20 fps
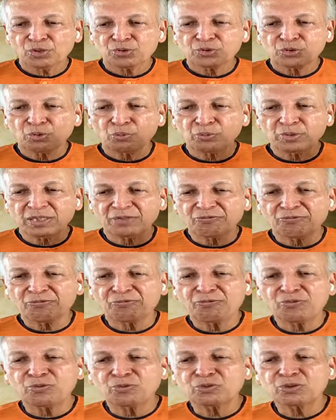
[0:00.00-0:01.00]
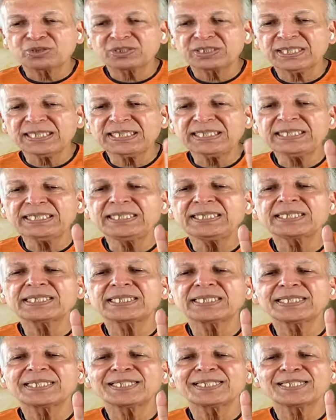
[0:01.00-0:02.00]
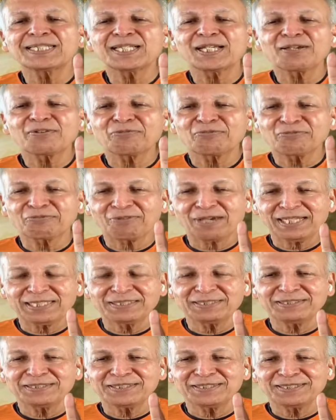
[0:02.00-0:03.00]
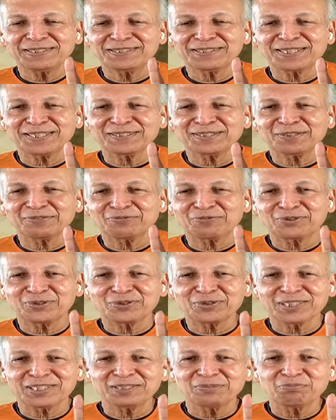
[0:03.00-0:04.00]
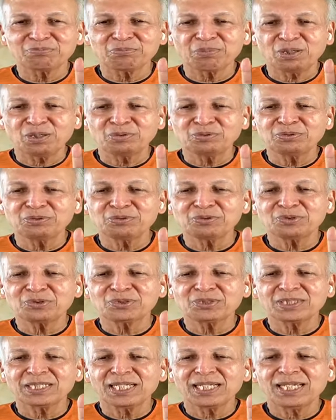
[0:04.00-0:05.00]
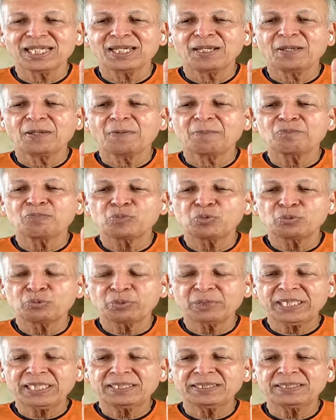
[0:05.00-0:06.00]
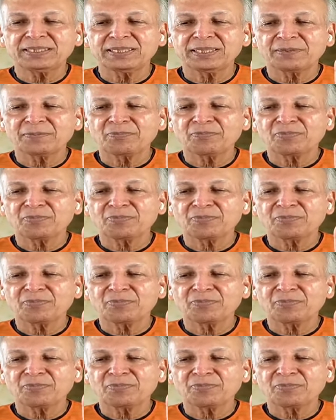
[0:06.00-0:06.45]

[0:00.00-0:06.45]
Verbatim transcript: So we have 14 phalanges and the 14 bones with